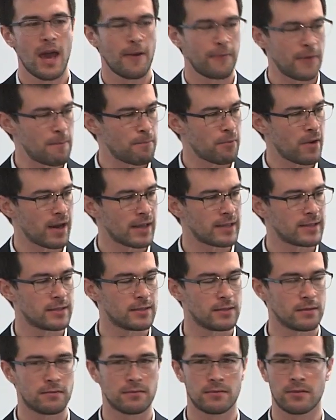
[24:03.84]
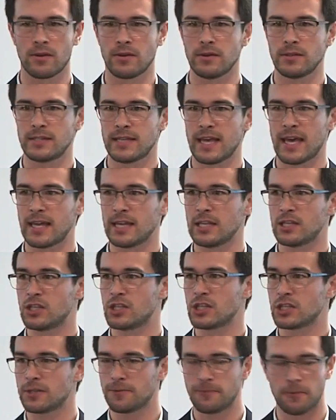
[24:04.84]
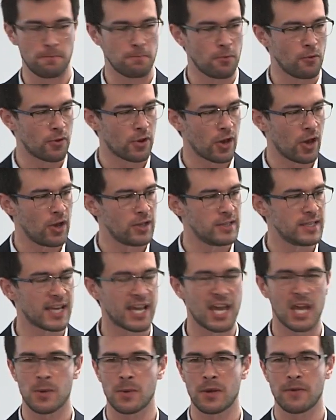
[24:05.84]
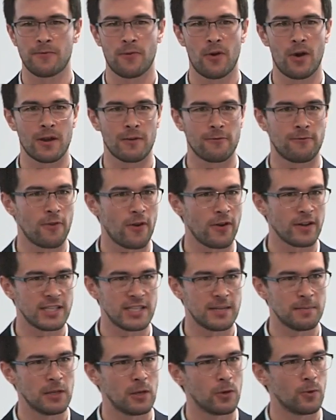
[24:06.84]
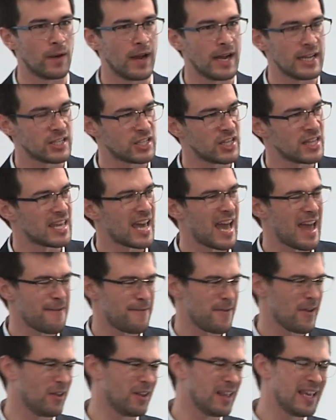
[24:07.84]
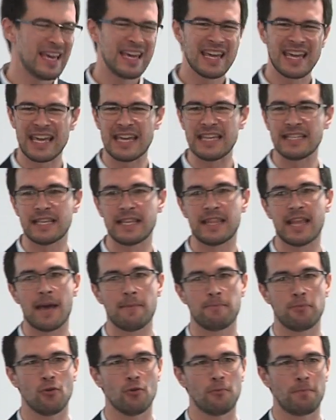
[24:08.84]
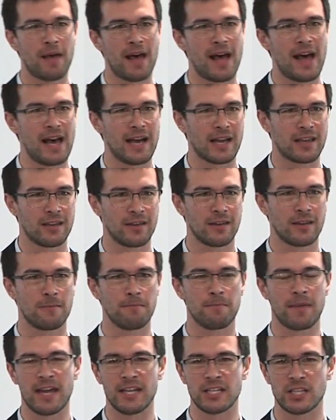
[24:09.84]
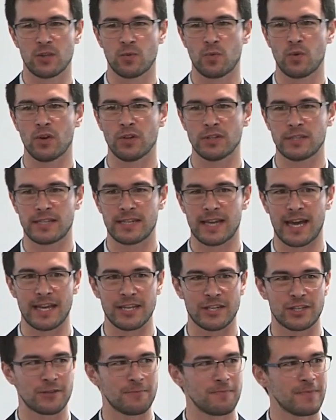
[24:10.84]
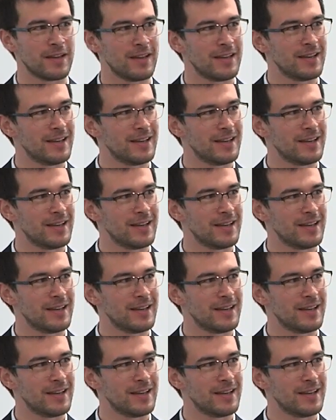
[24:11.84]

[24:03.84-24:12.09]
And if we break those down into just the football codes, again, we're finding very similar rates. So the AFL is in that ballpark compared to the world stage.